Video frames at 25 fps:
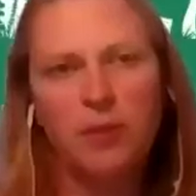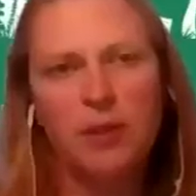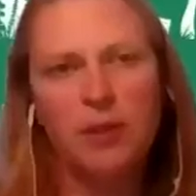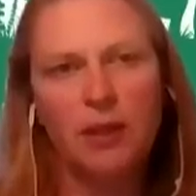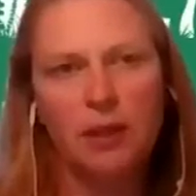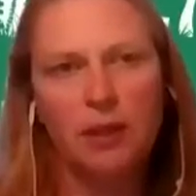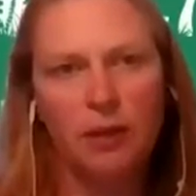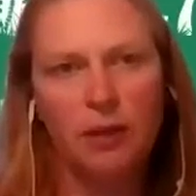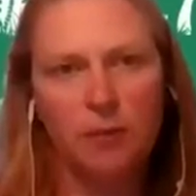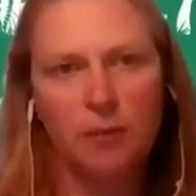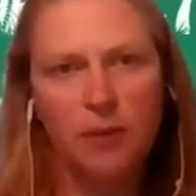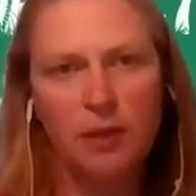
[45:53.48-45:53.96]

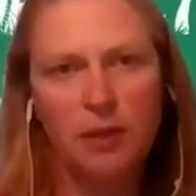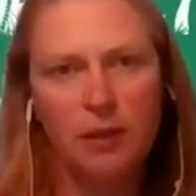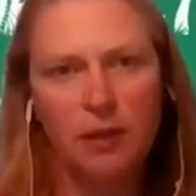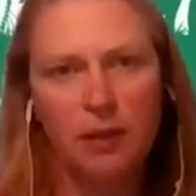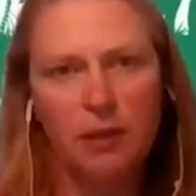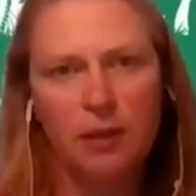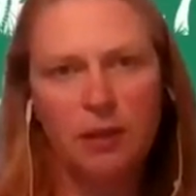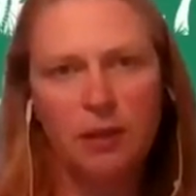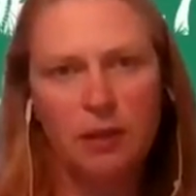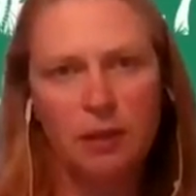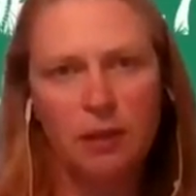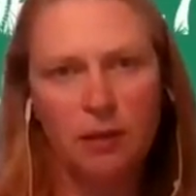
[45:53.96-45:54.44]
sign up to
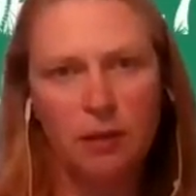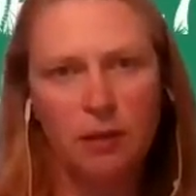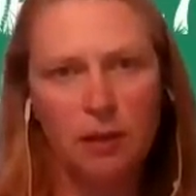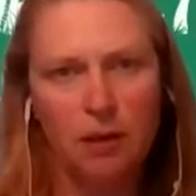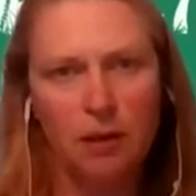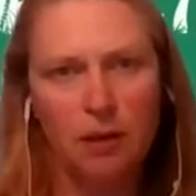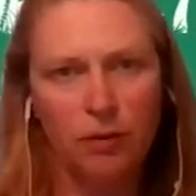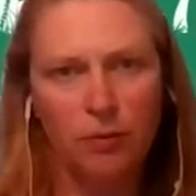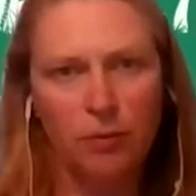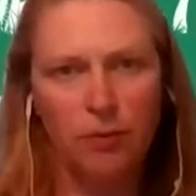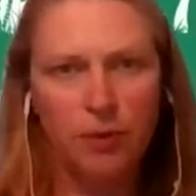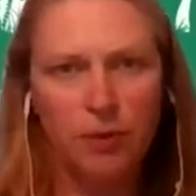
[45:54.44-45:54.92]
that? Is
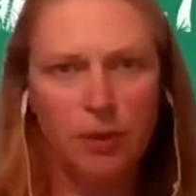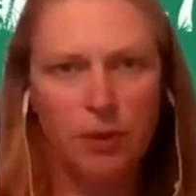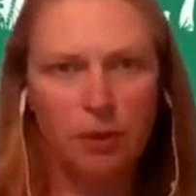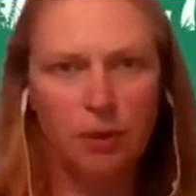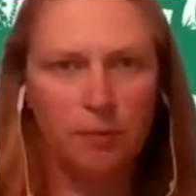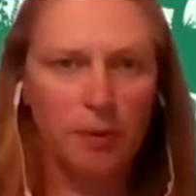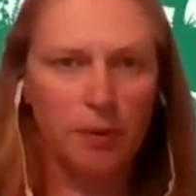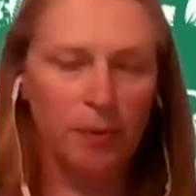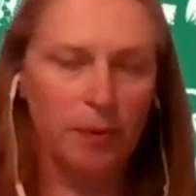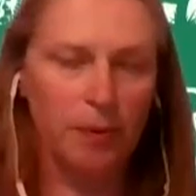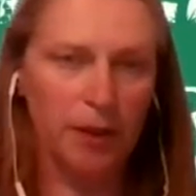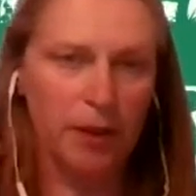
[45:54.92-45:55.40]
that open to the
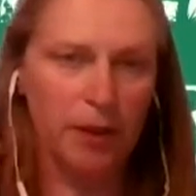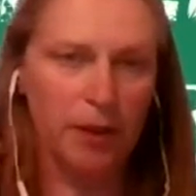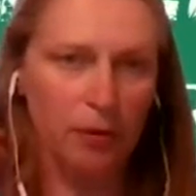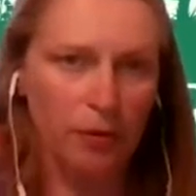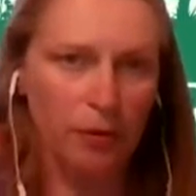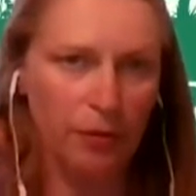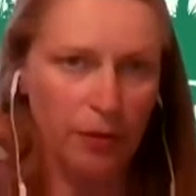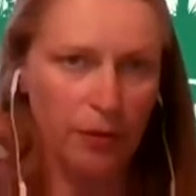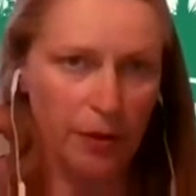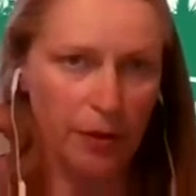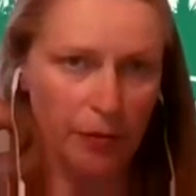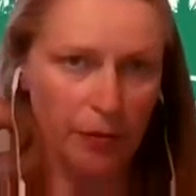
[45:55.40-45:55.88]
public,
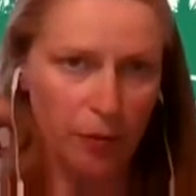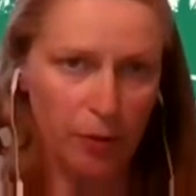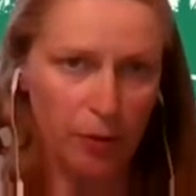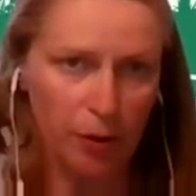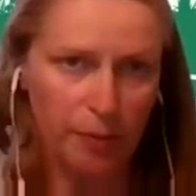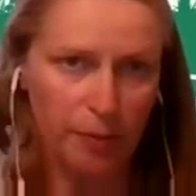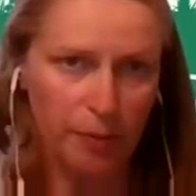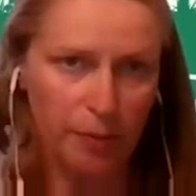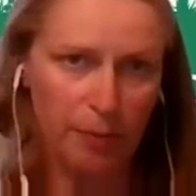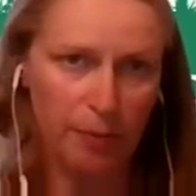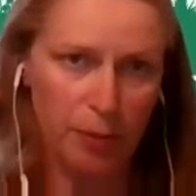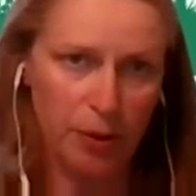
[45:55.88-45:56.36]
or if they've
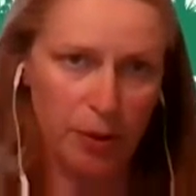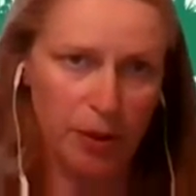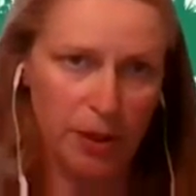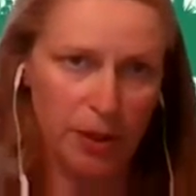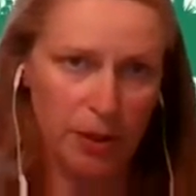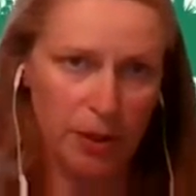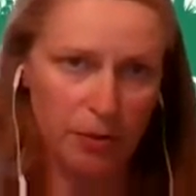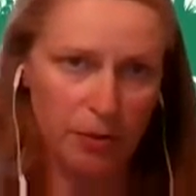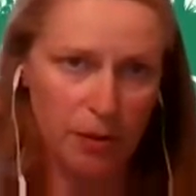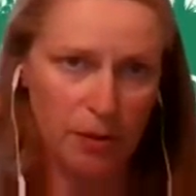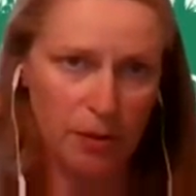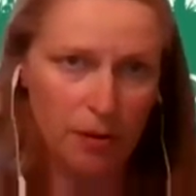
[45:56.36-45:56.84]
already been booked
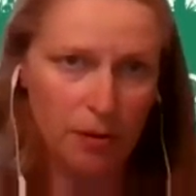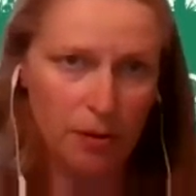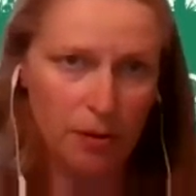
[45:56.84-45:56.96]
out?